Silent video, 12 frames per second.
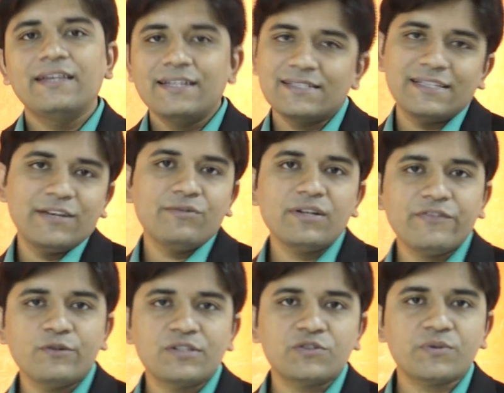Yes, there were a
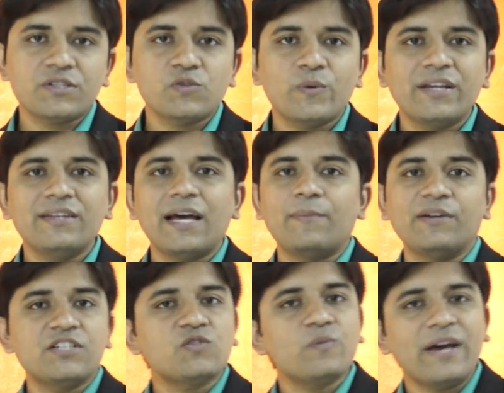few situations wherein the
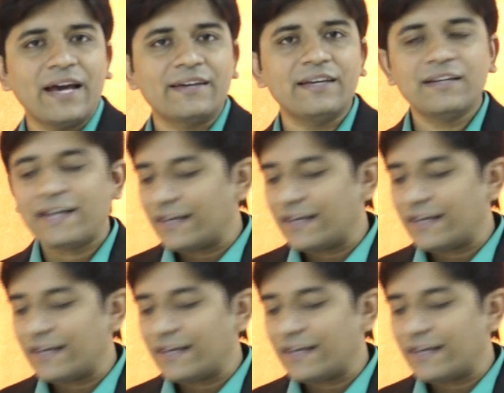applications were hanging,